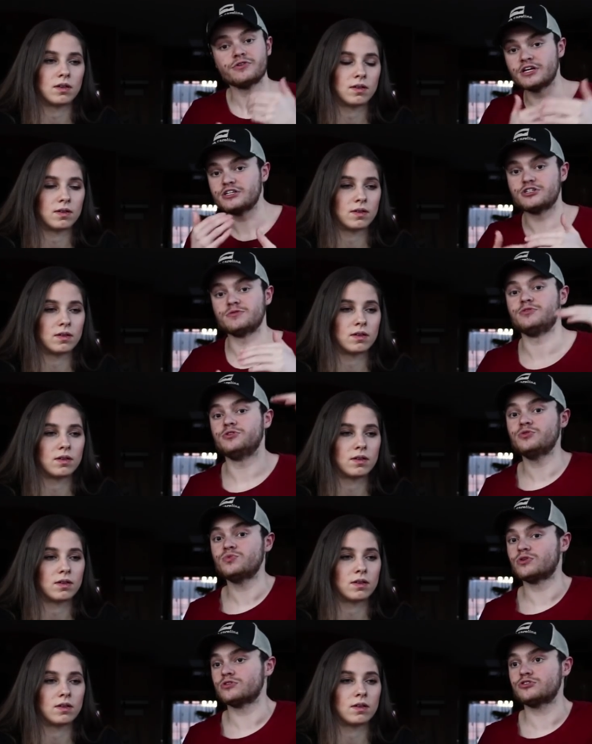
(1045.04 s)
Speaker 1: a relationship, you
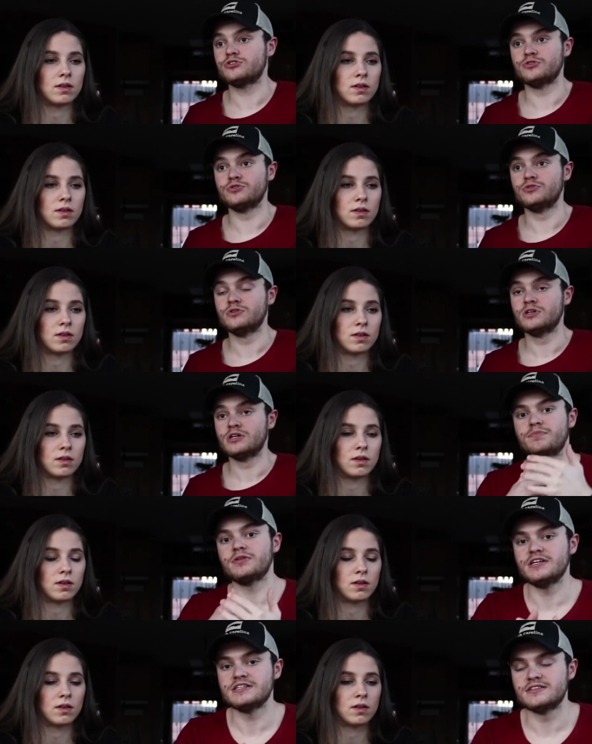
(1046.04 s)
want to
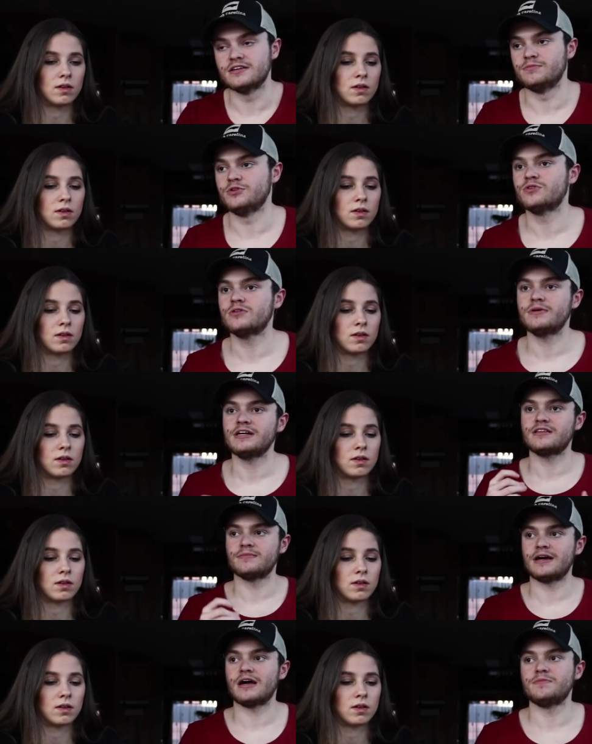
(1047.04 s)
please them. You want to make
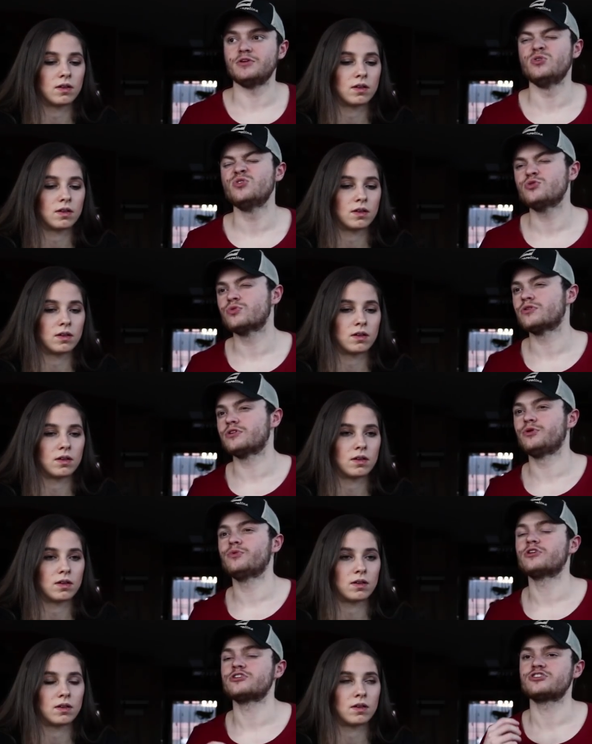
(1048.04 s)
them happy. We want
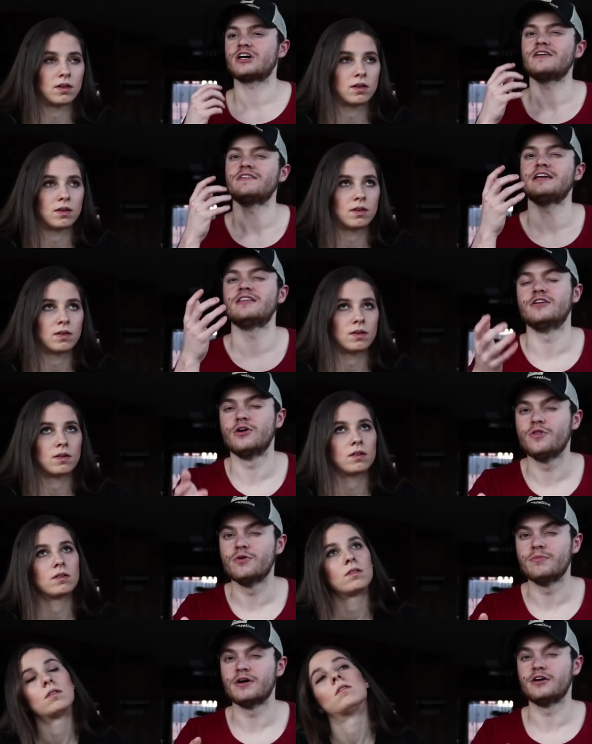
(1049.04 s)
to strive to get to know
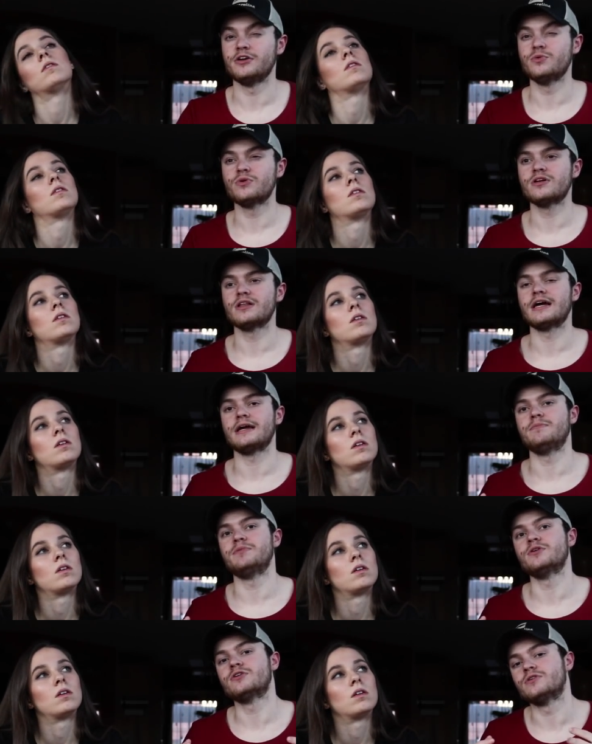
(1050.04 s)
them better. You want to like
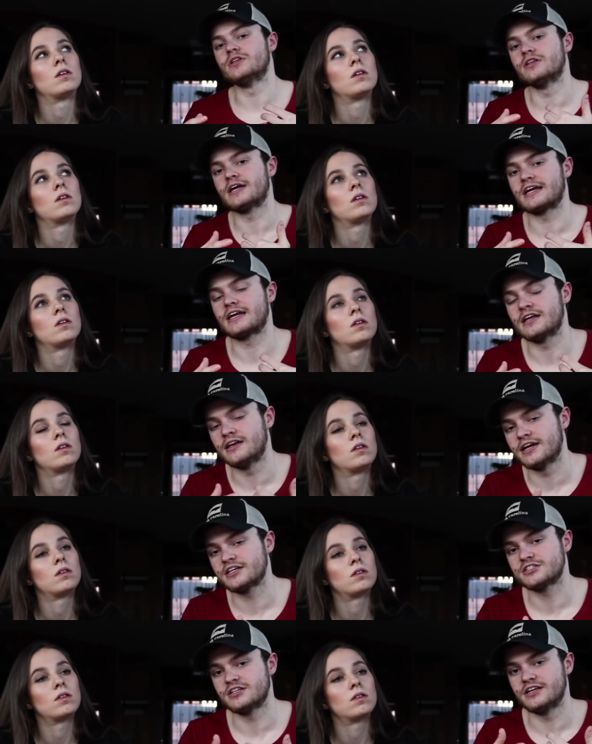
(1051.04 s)
build a
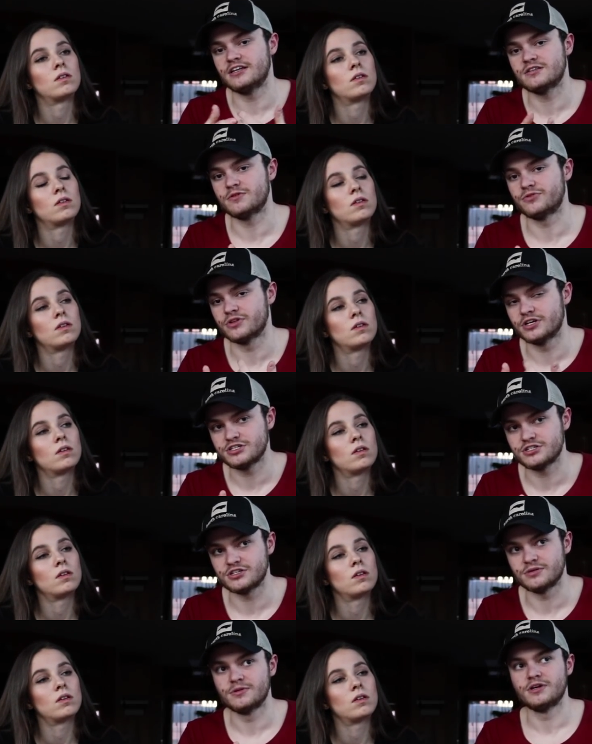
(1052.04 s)
connection, an intimate
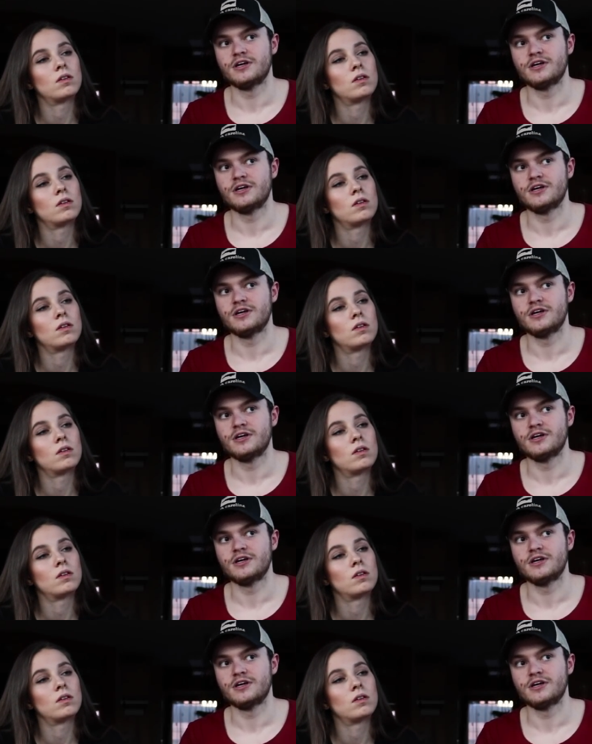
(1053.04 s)
relationship.